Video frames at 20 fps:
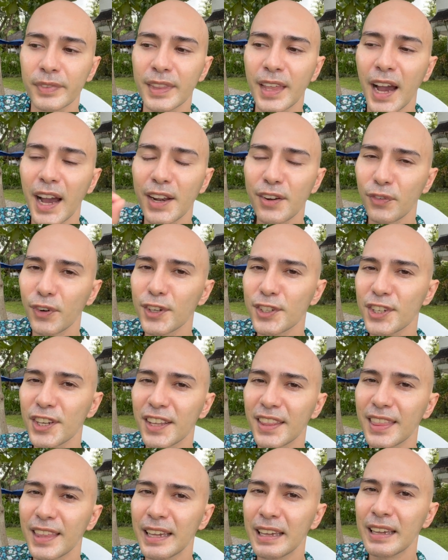the
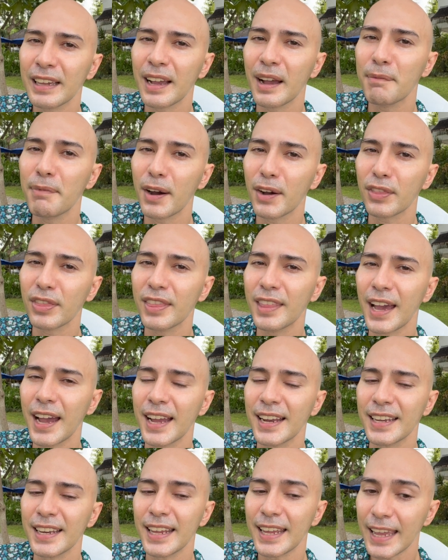unfortunate thing about
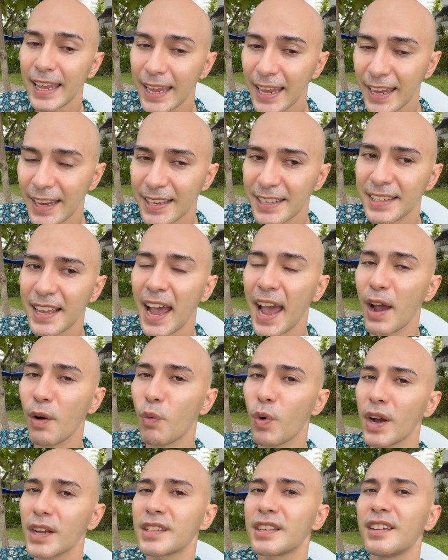that is I
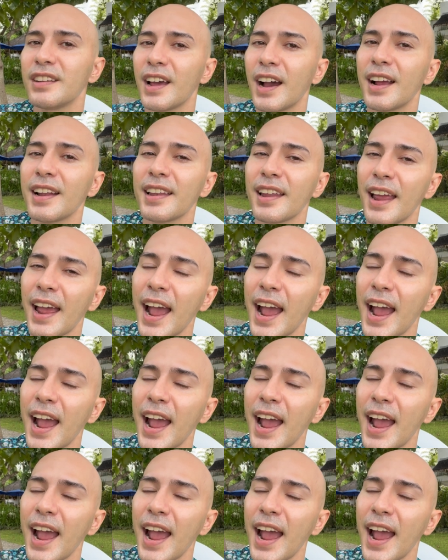was not